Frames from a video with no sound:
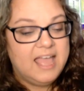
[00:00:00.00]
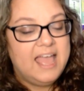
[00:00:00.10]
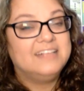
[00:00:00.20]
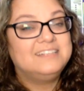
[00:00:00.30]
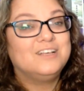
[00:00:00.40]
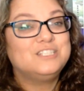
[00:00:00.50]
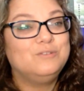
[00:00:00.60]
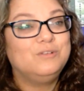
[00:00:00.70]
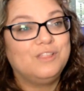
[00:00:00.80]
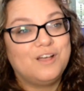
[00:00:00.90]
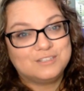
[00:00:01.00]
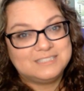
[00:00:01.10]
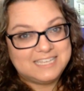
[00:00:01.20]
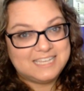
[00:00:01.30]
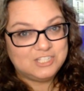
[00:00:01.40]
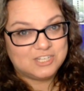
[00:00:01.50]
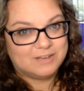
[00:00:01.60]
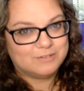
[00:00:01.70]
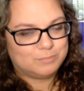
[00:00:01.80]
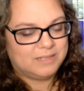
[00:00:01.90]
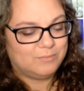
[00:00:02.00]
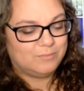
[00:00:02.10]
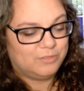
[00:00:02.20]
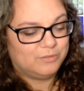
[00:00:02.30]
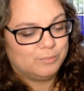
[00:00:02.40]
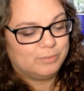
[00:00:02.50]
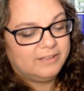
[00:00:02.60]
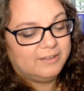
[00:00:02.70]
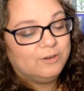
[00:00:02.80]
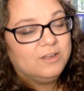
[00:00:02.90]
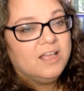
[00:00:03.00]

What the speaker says: It's also a long teach, and I was playing with a new player.